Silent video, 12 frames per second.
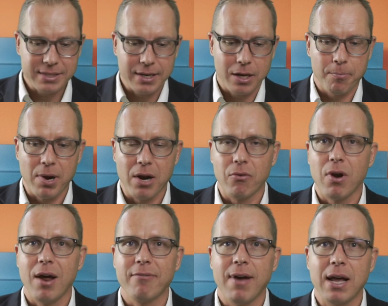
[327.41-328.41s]
second
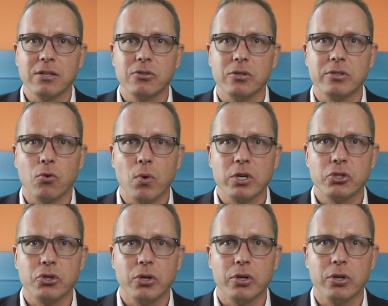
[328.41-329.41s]
paragraph answers the
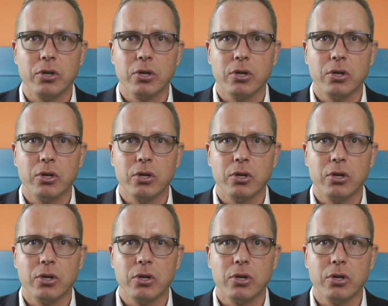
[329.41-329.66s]
question